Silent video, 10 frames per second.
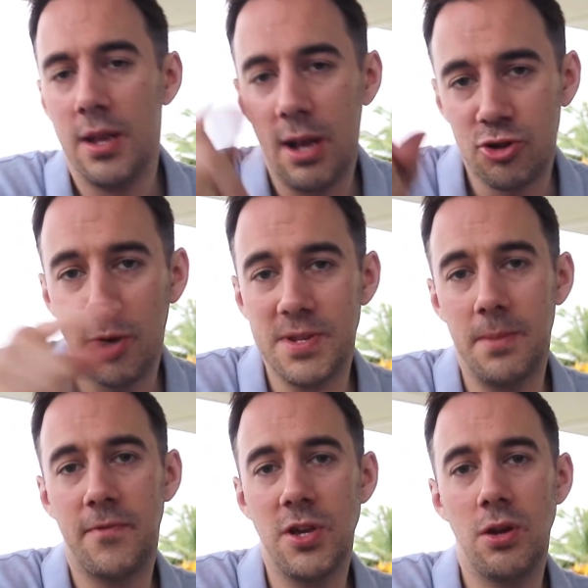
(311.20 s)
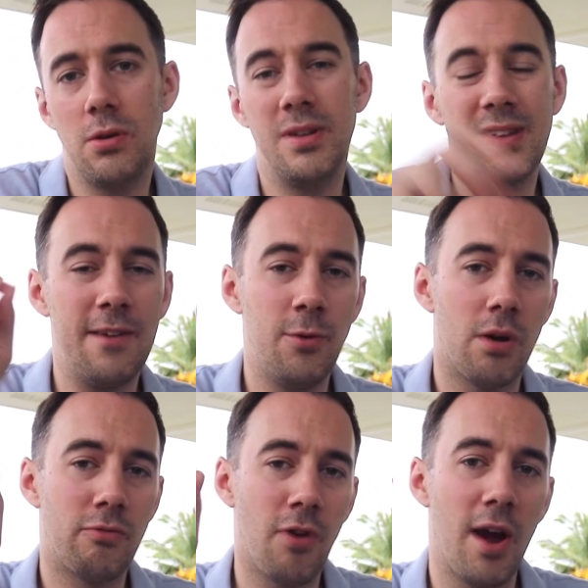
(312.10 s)
Now, top tip for you is if you
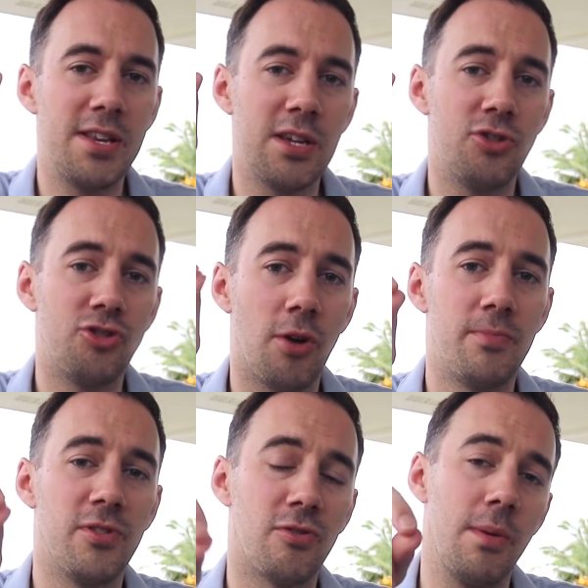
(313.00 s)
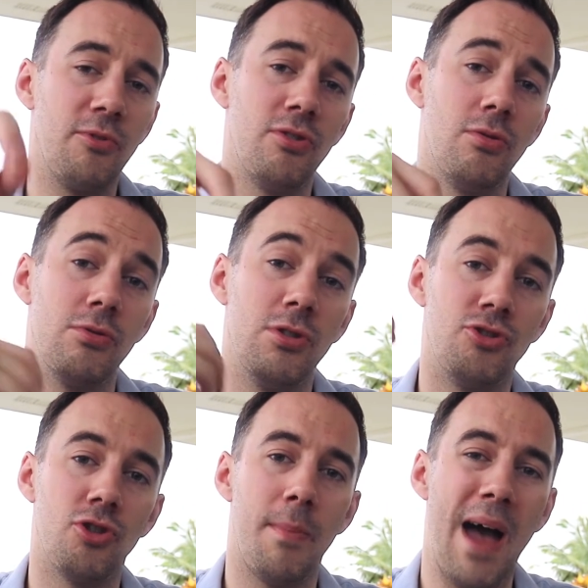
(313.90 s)
are writing a job description or a
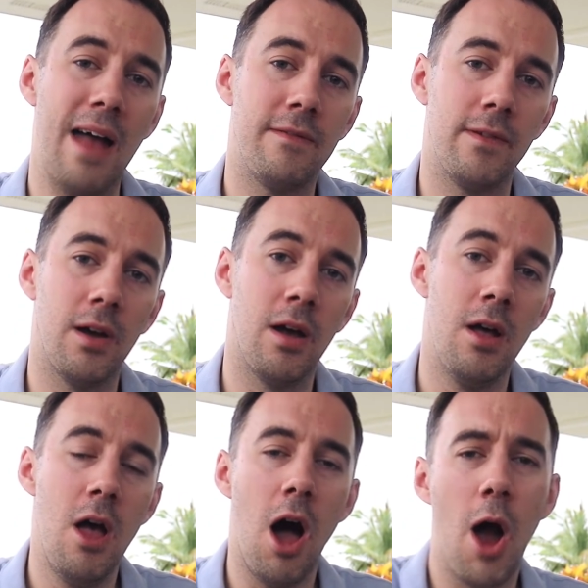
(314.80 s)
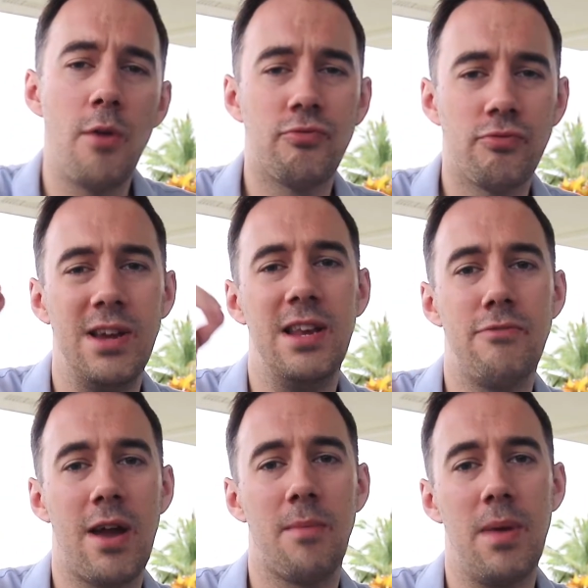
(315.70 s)
job advert, I would really
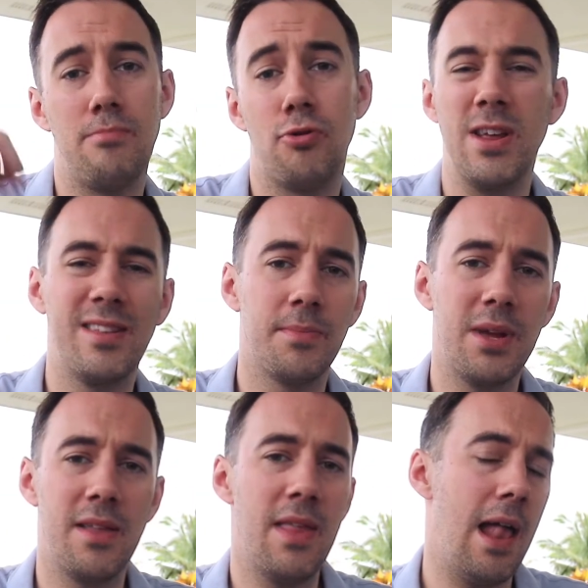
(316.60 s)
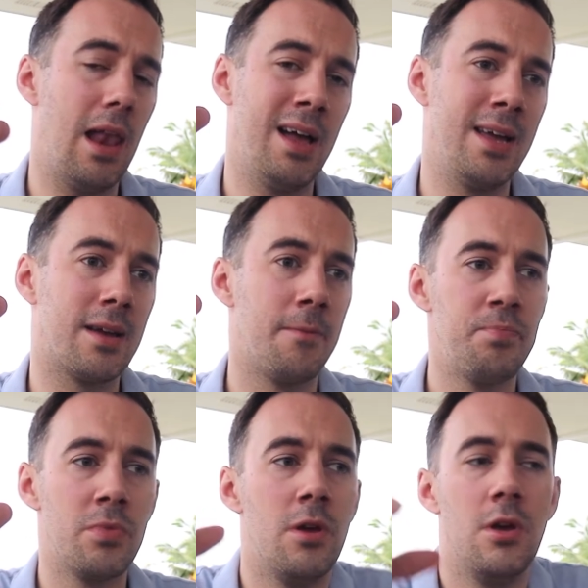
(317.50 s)
recommend putting something in there like,
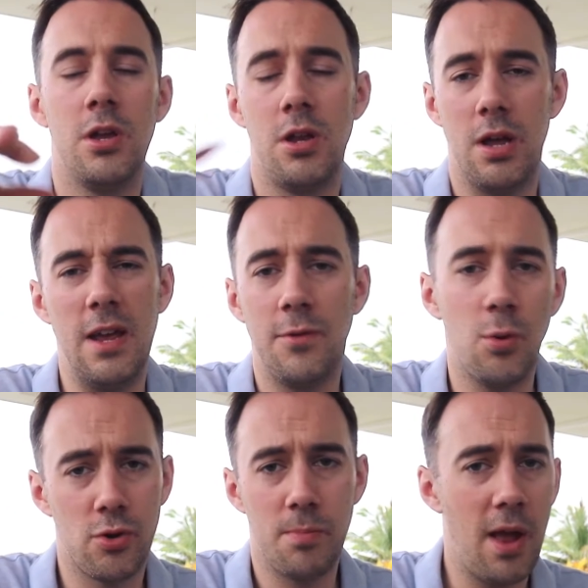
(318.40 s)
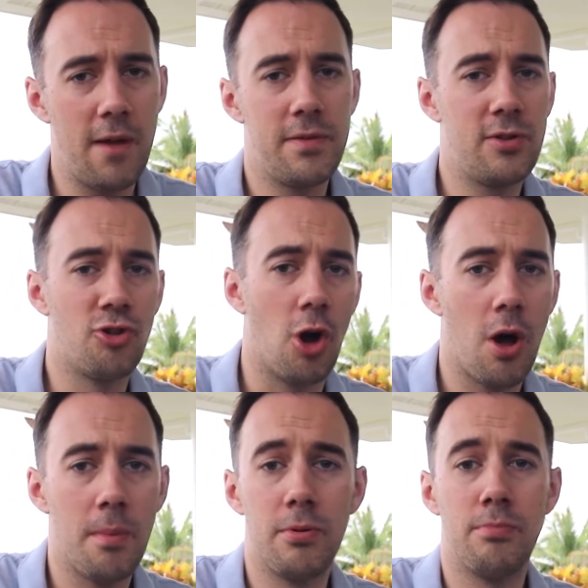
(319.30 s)
you know, if you want to apply for this
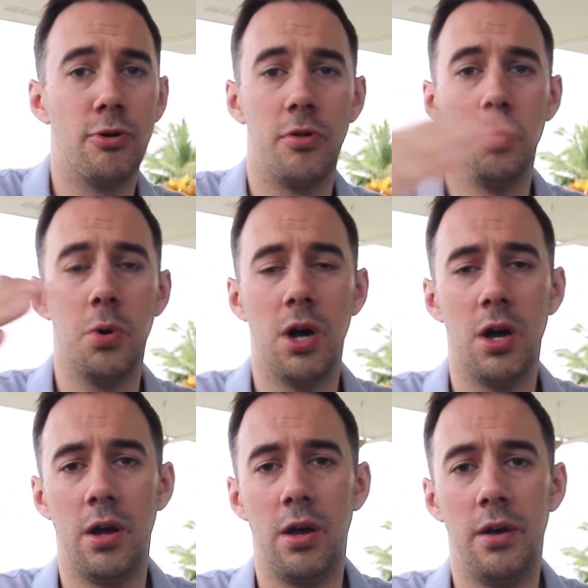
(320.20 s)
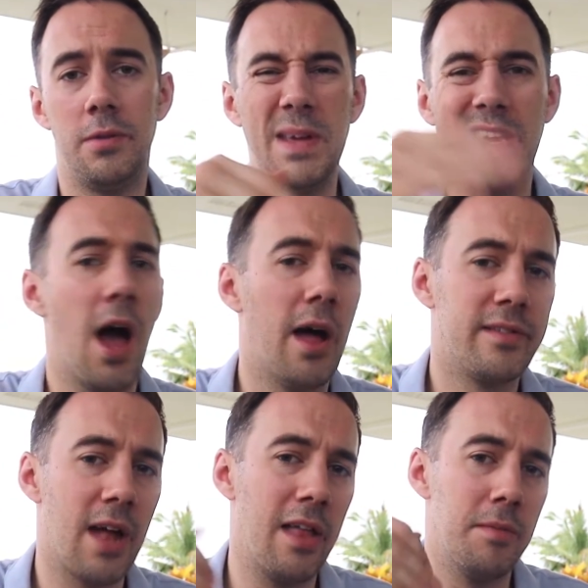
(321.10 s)
job, put the word
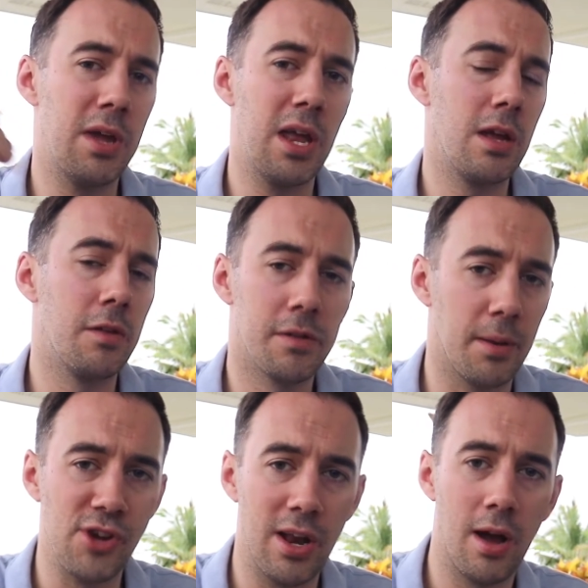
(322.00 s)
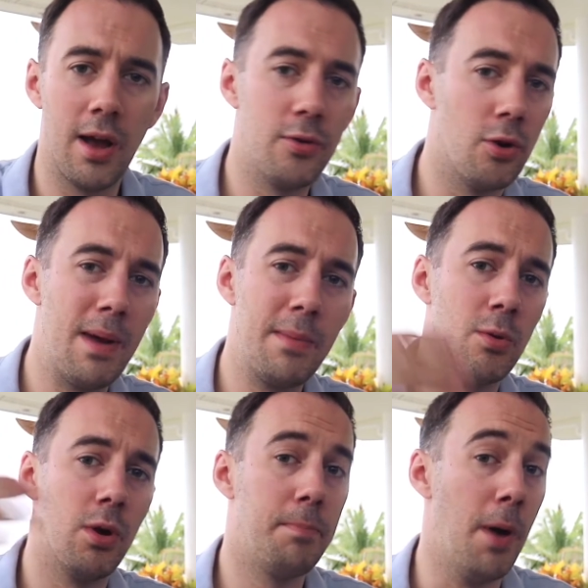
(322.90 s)
because at the beginning of the subject line, or maybe the
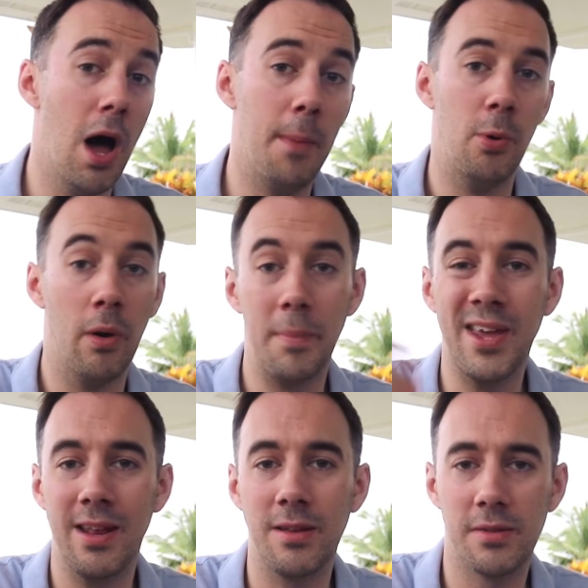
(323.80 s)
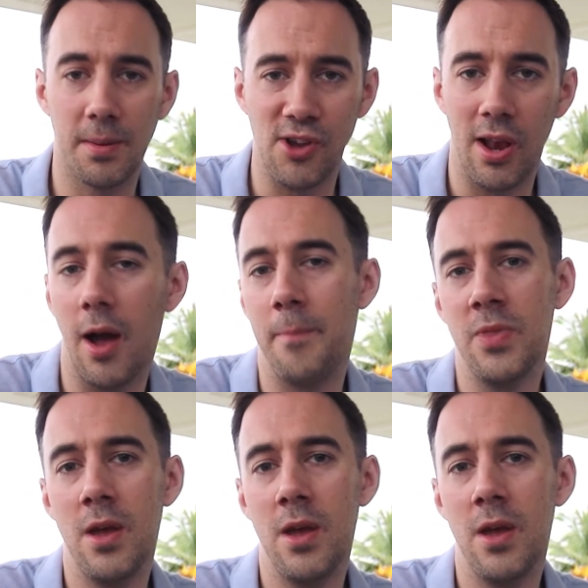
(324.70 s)
word purple at the beginning of the subject line.